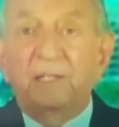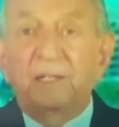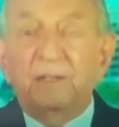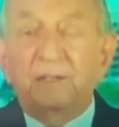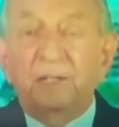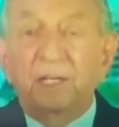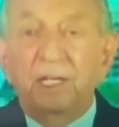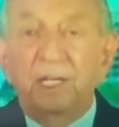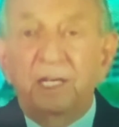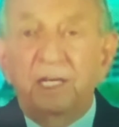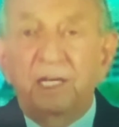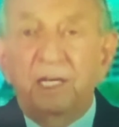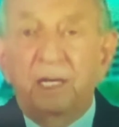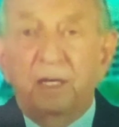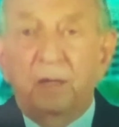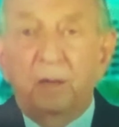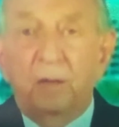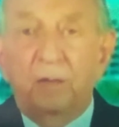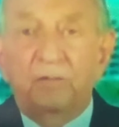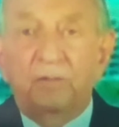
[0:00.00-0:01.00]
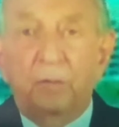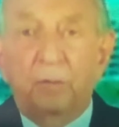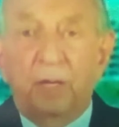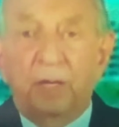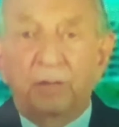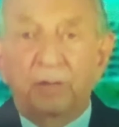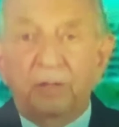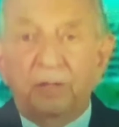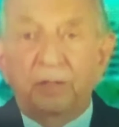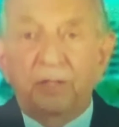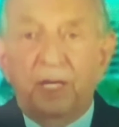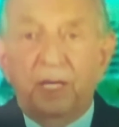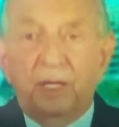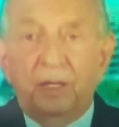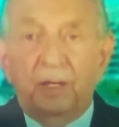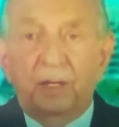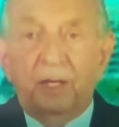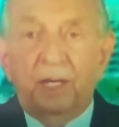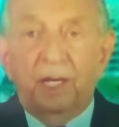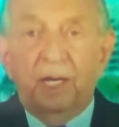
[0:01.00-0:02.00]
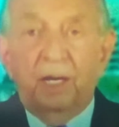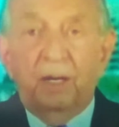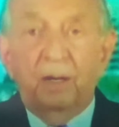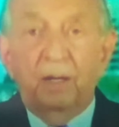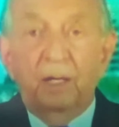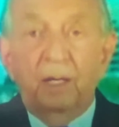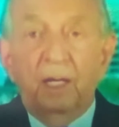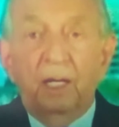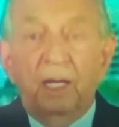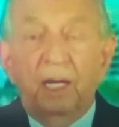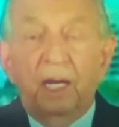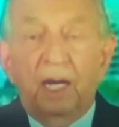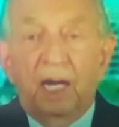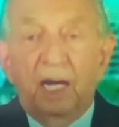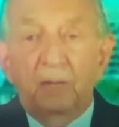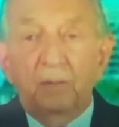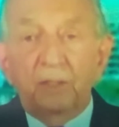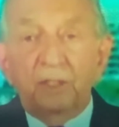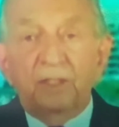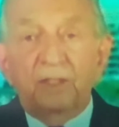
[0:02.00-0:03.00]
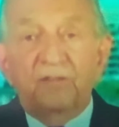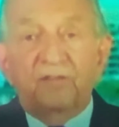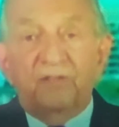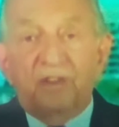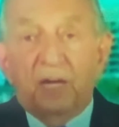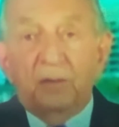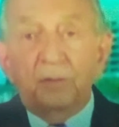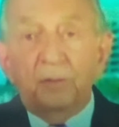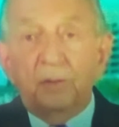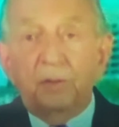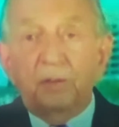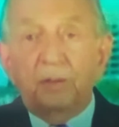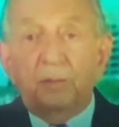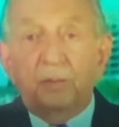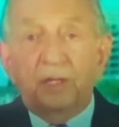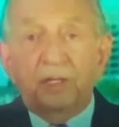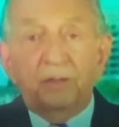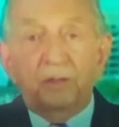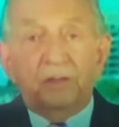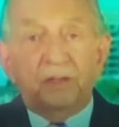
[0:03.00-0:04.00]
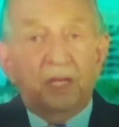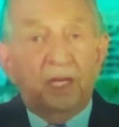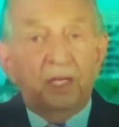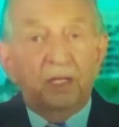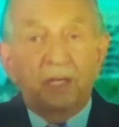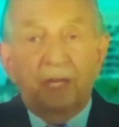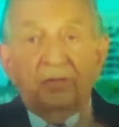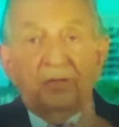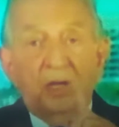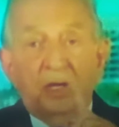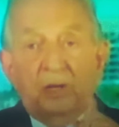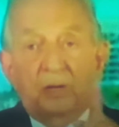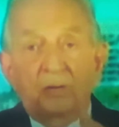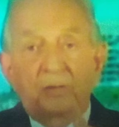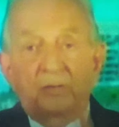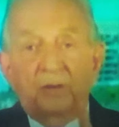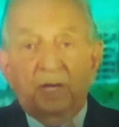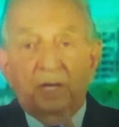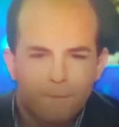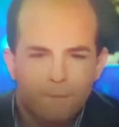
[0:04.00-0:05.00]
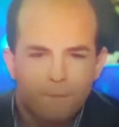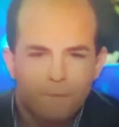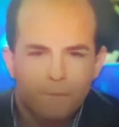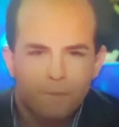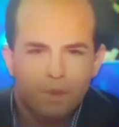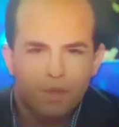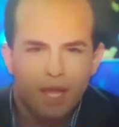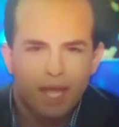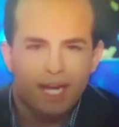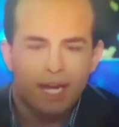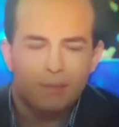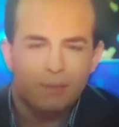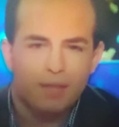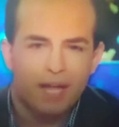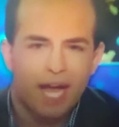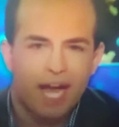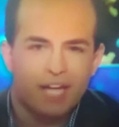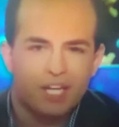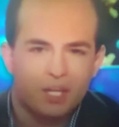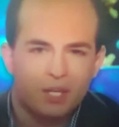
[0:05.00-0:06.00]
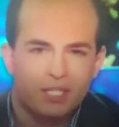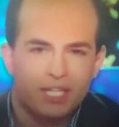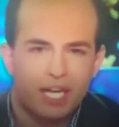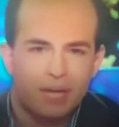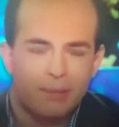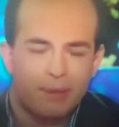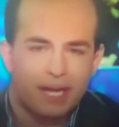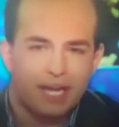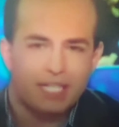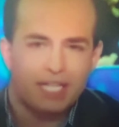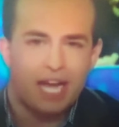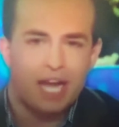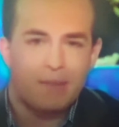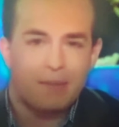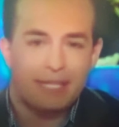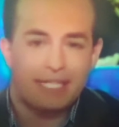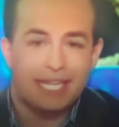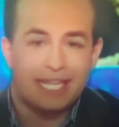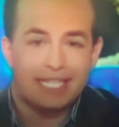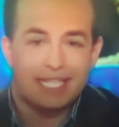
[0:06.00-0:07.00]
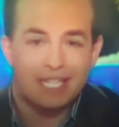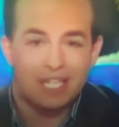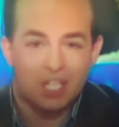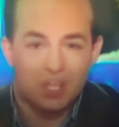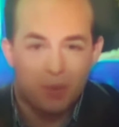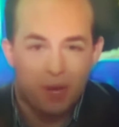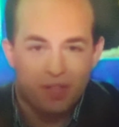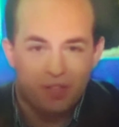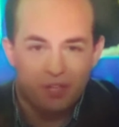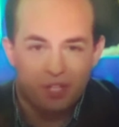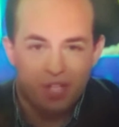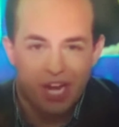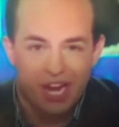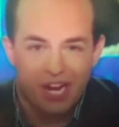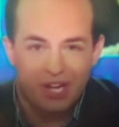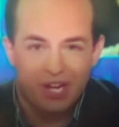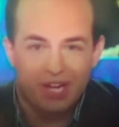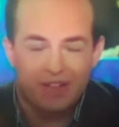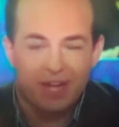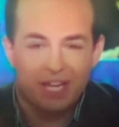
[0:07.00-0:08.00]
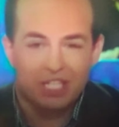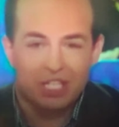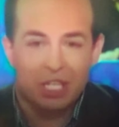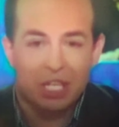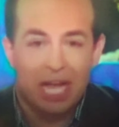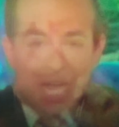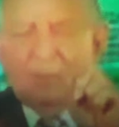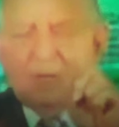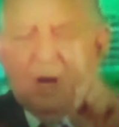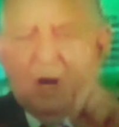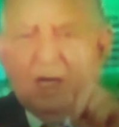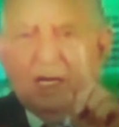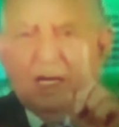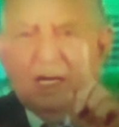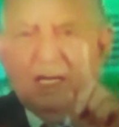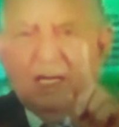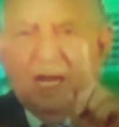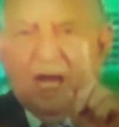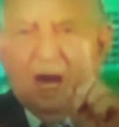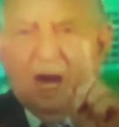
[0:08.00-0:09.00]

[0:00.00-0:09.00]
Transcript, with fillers: He's the CEO of the Weather Channel now. I was the founder of the Weather Channel, not the co-founder. And I'm glad you did because I am addicted to the Weather oh, Channel. Oh, God, shut up